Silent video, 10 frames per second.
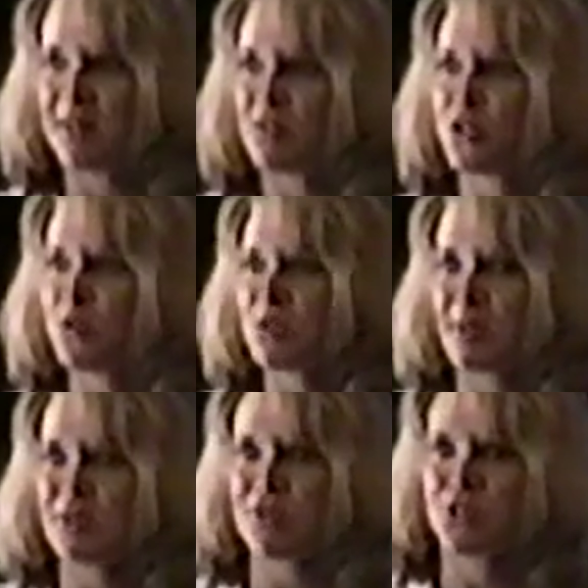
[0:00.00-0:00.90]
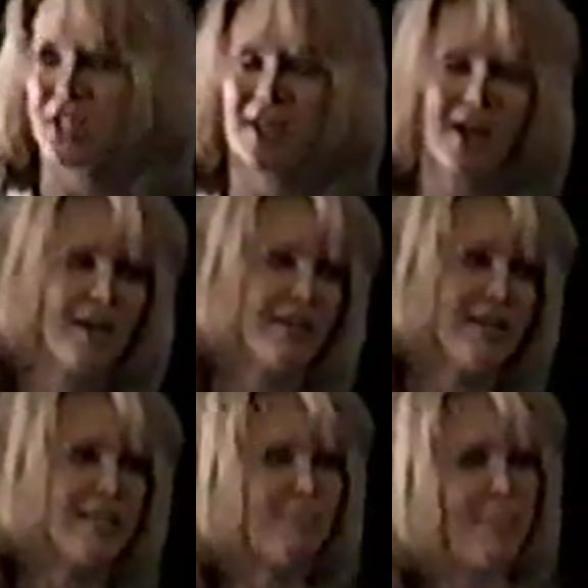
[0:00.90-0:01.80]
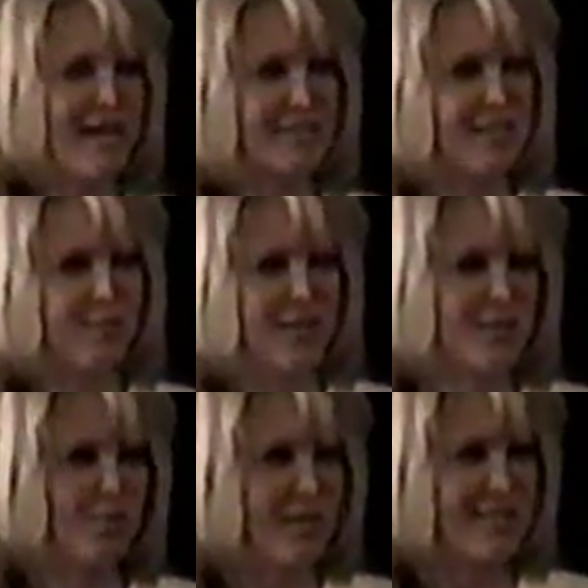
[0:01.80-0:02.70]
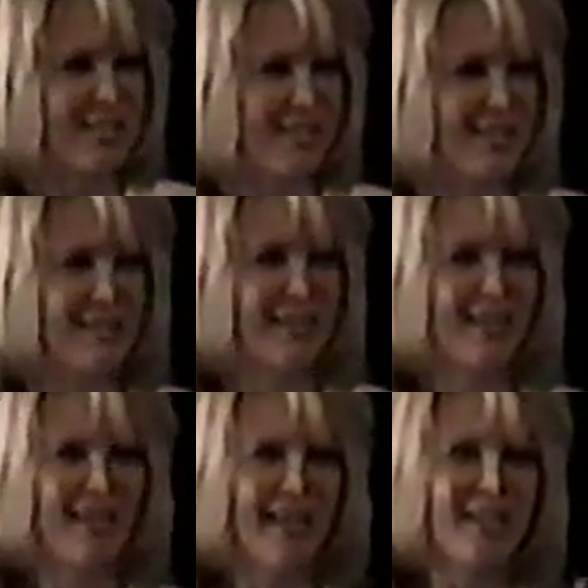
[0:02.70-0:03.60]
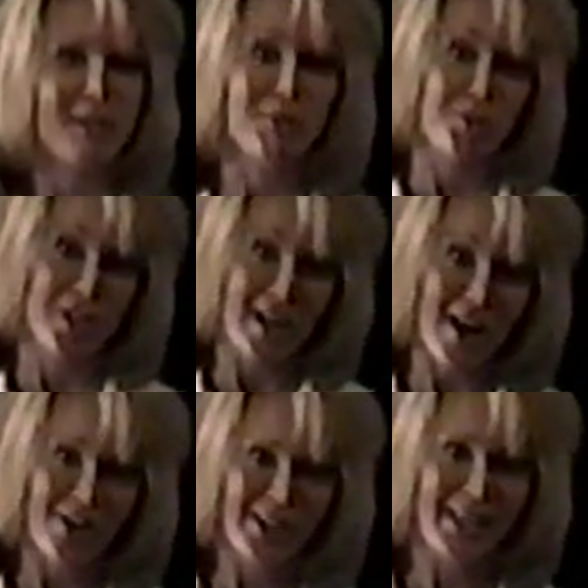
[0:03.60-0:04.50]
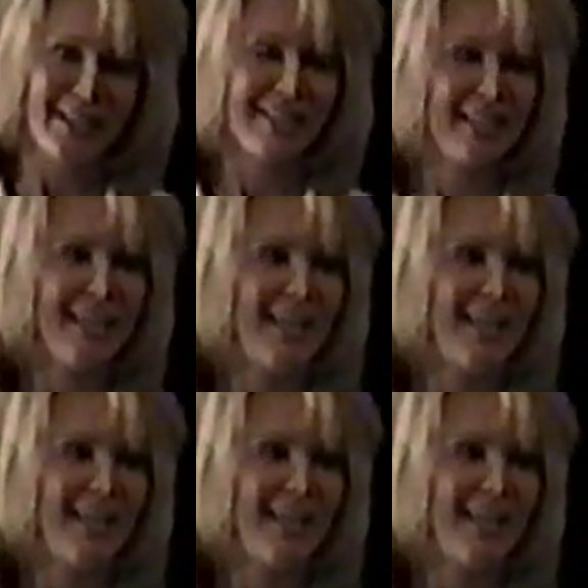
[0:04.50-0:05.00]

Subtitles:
then to WJR, and then back to WXYT, WJR again.